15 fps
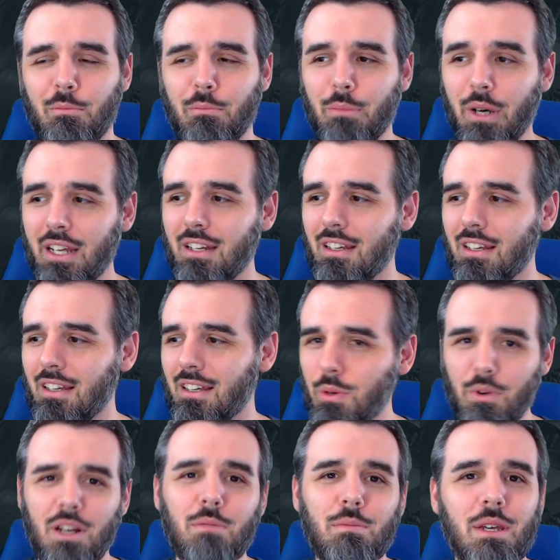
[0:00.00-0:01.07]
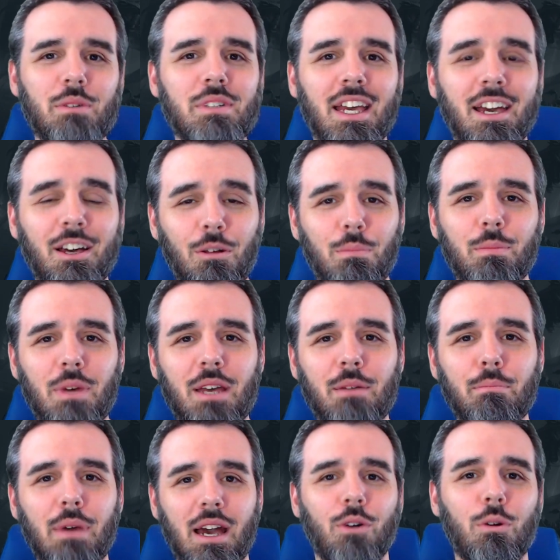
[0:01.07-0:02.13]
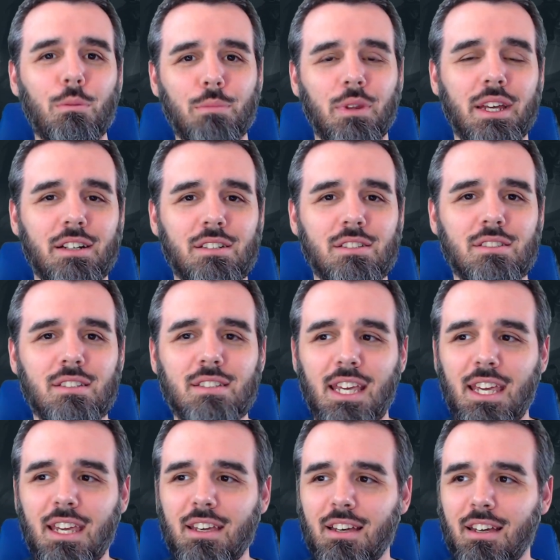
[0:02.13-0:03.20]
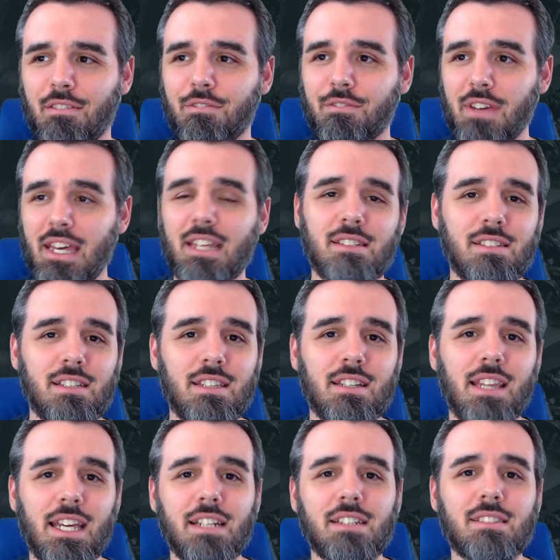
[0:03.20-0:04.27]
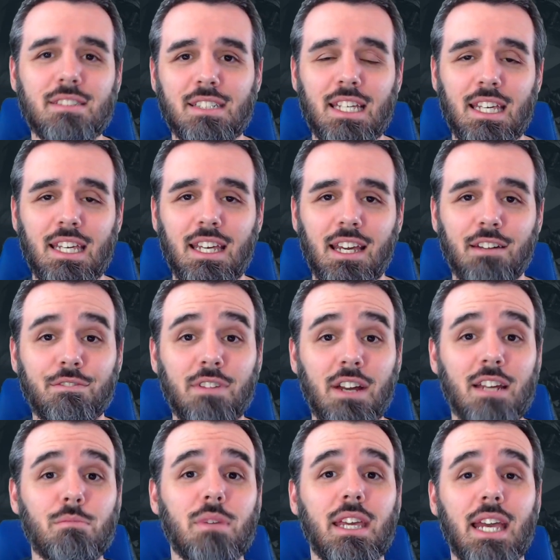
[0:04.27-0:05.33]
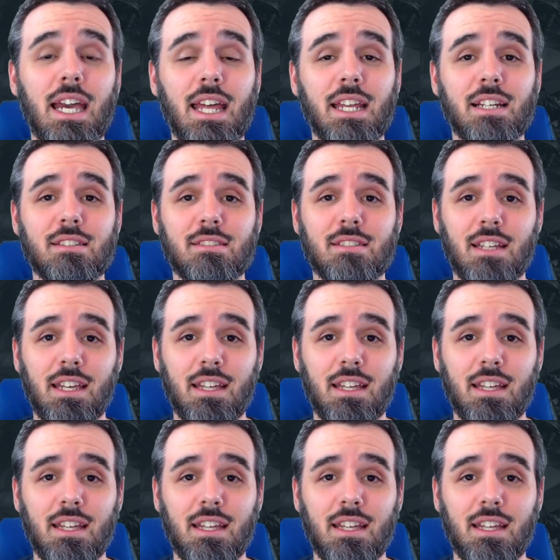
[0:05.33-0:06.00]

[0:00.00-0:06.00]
But we want to be able to help empower players to take a fantasy that they see and find mechanics